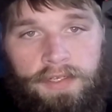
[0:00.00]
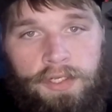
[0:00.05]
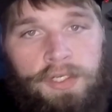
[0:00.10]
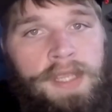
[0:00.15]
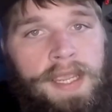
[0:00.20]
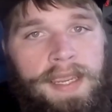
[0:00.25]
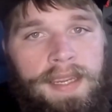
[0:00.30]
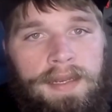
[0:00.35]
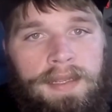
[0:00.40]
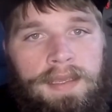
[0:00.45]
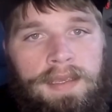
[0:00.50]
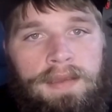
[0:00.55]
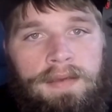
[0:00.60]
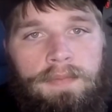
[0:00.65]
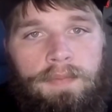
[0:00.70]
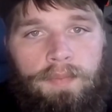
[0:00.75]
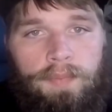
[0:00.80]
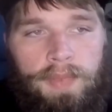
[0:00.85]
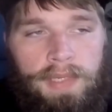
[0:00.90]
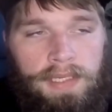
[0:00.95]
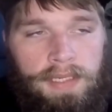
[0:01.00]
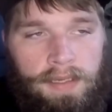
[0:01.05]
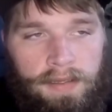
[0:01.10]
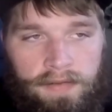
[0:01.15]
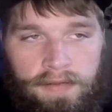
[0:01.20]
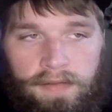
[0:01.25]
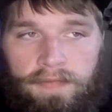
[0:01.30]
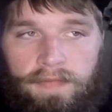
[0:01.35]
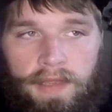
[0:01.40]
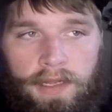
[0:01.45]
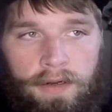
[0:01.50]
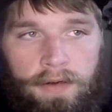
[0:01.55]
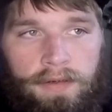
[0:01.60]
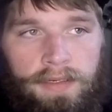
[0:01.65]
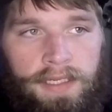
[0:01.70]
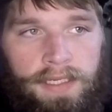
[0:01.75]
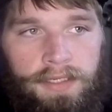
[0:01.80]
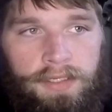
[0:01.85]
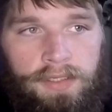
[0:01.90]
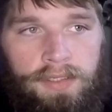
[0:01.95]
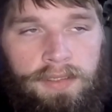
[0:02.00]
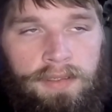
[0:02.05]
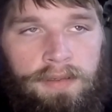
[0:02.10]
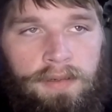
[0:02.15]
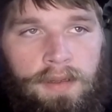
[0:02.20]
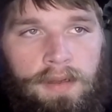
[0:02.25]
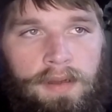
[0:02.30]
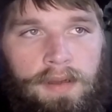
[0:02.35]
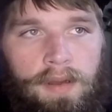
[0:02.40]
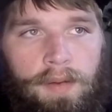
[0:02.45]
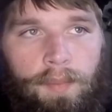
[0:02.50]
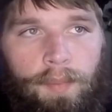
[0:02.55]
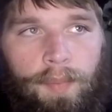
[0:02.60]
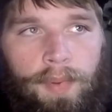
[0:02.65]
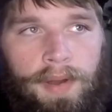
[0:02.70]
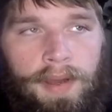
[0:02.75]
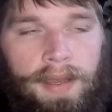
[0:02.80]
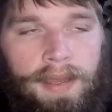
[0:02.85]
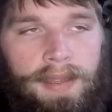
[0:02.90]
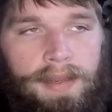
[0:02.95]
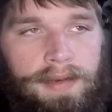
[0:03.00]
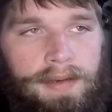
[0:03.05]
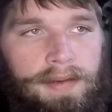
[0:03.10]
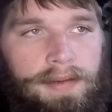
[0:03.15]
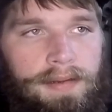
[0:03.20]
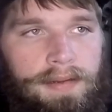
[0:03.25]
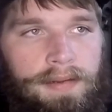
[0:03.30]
shady because of their addiction, but